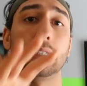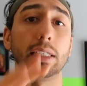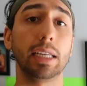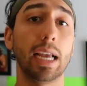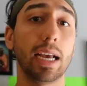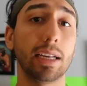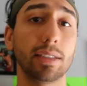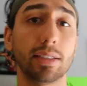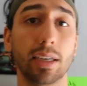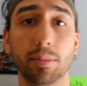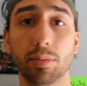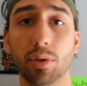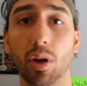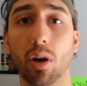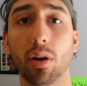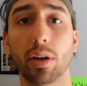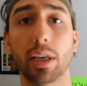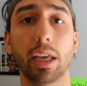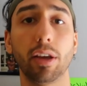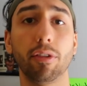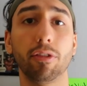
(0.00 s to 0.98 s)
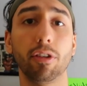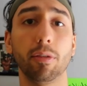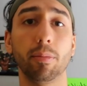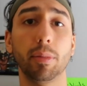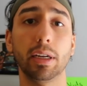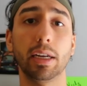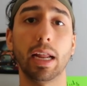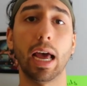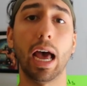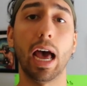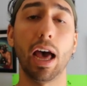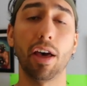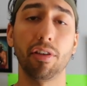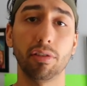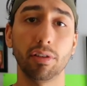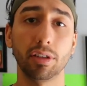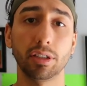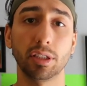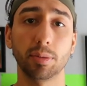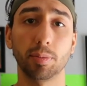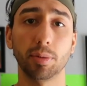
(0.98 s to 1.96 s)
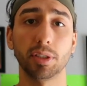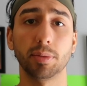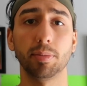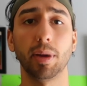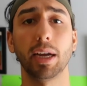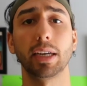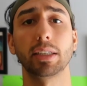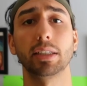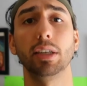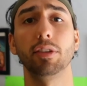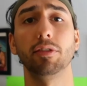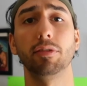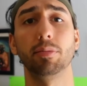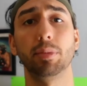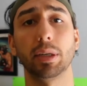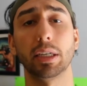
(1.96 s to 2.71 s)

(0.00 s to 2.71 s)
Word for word: yes, I'm talking from an athlete's perspective